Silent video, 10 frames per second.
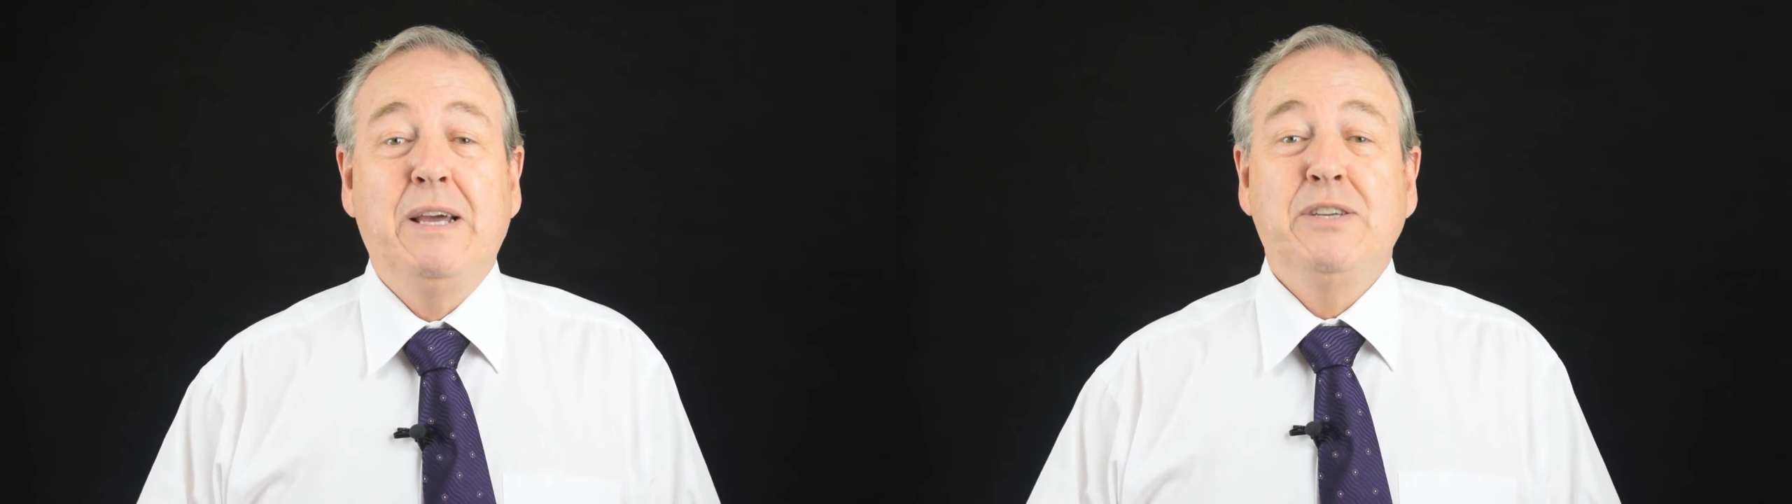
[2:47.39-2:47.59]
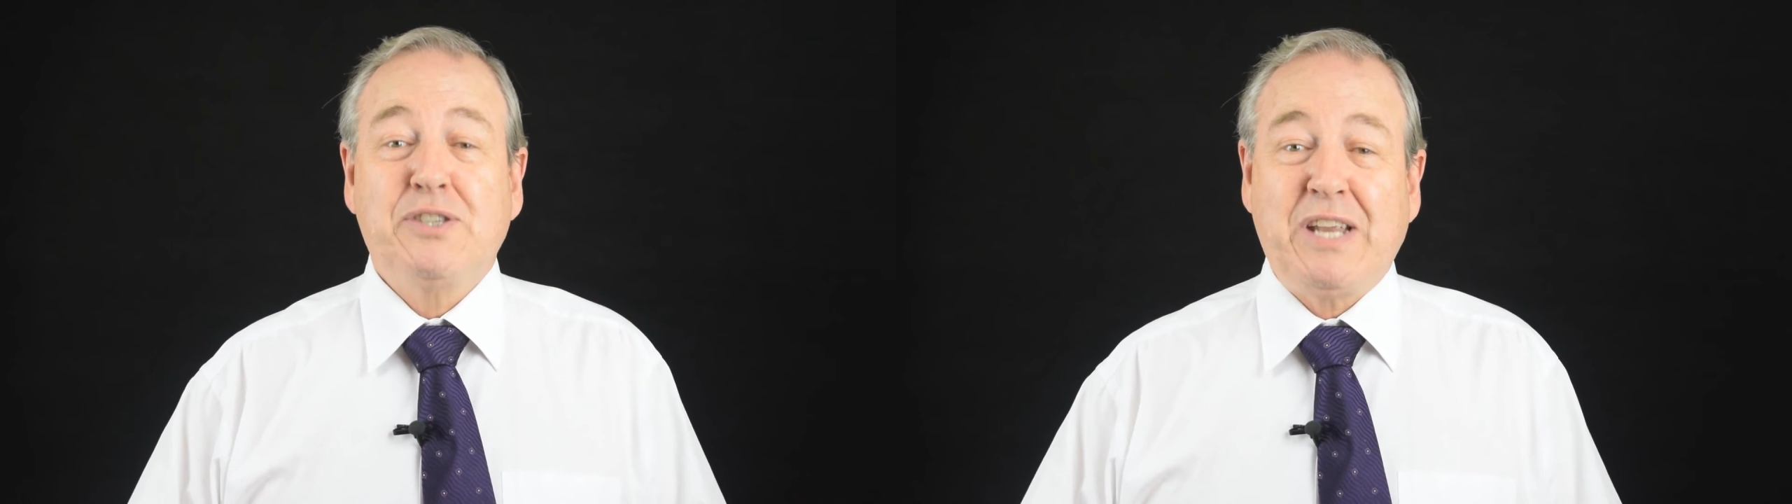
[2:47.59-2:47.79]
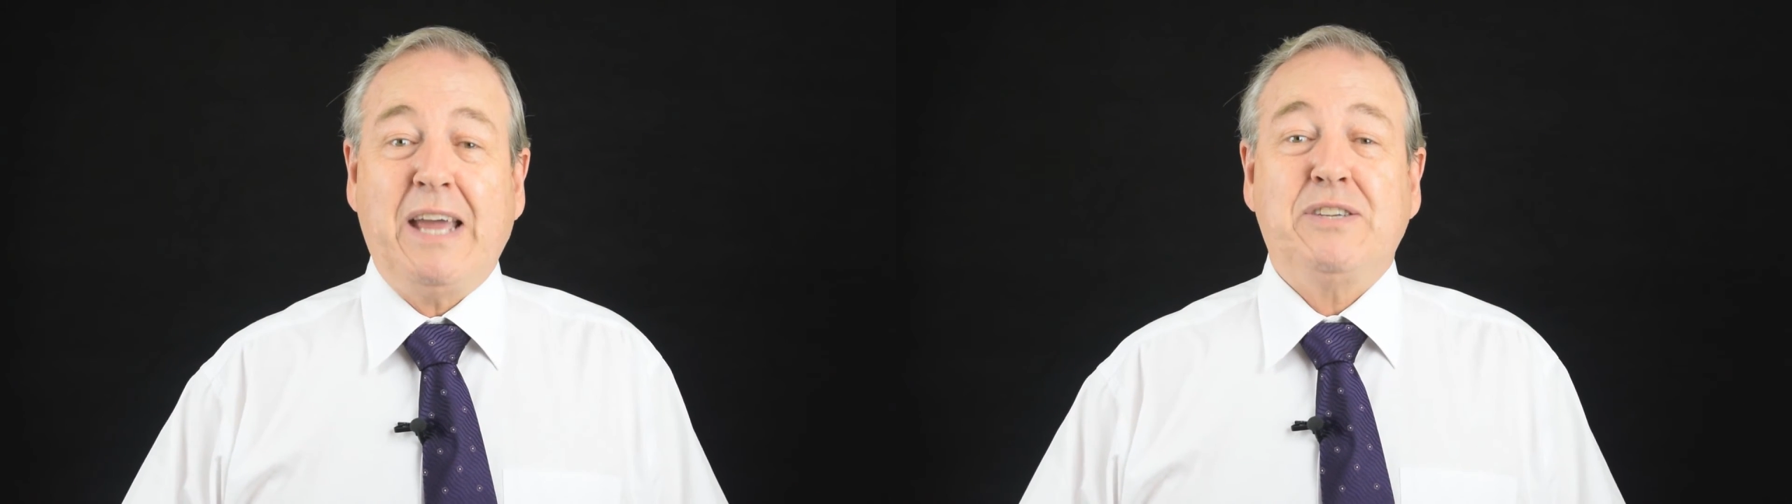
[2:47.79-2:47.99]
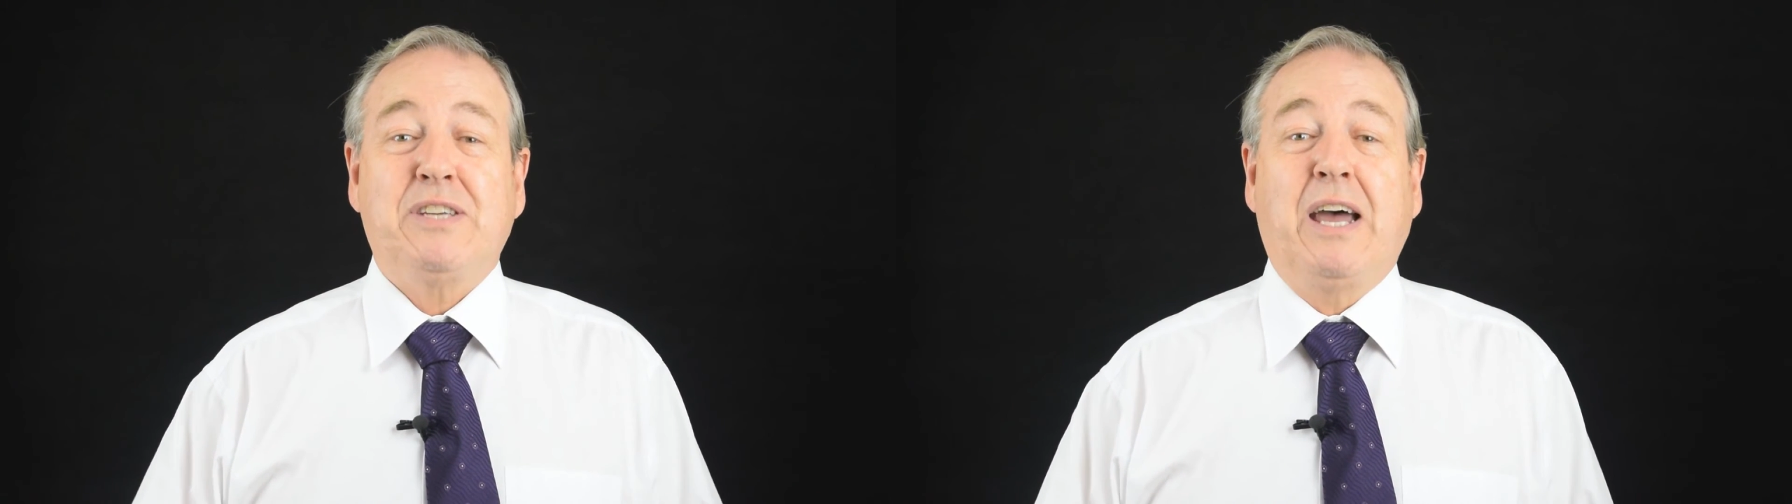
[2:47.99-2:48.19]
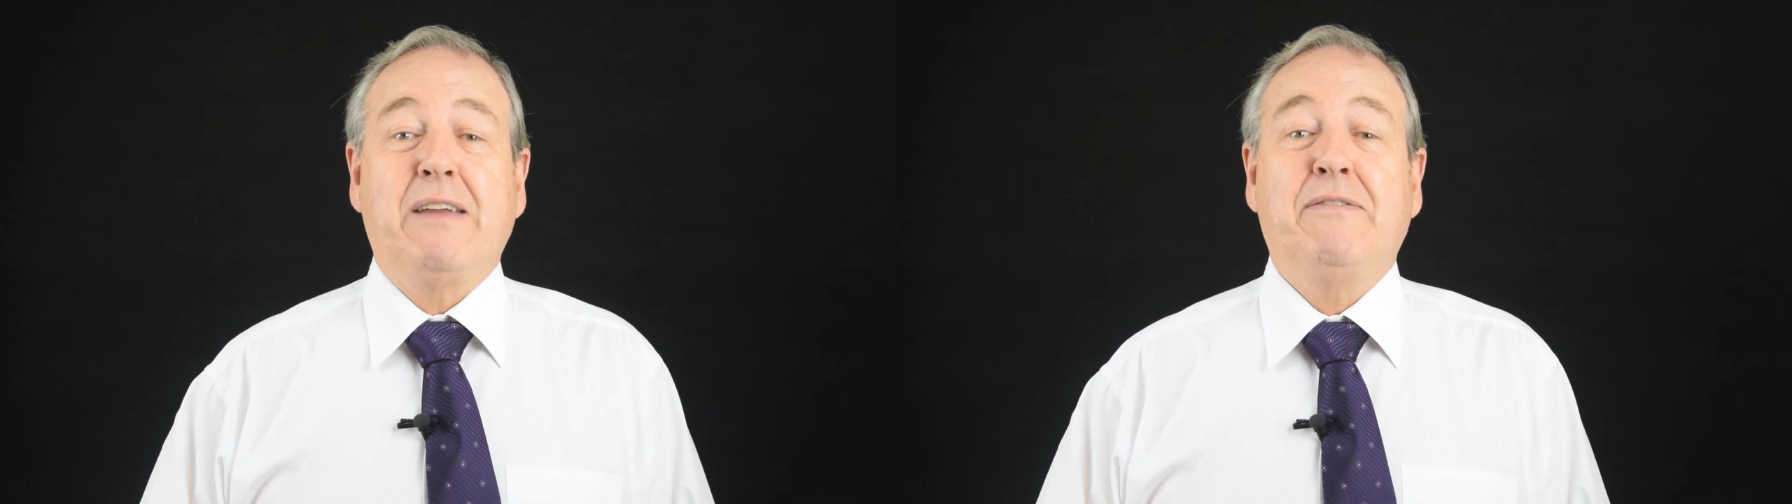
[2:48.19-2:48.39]
stay
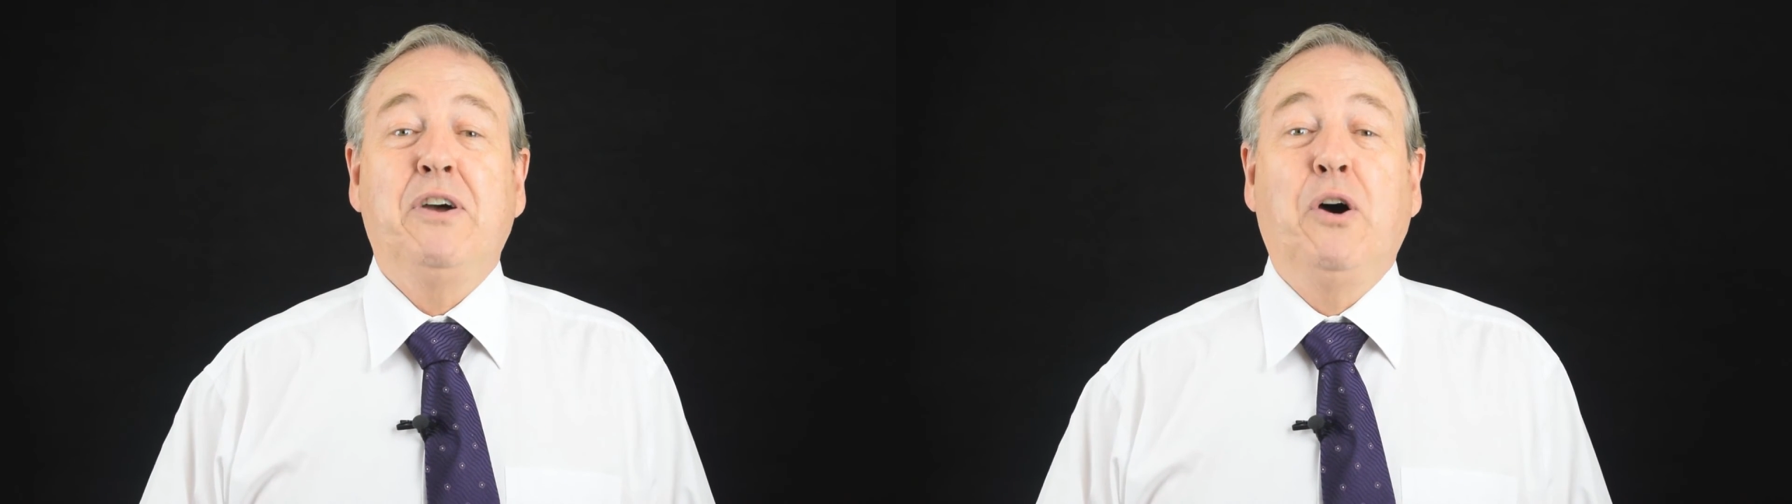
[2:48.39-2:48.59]
safe,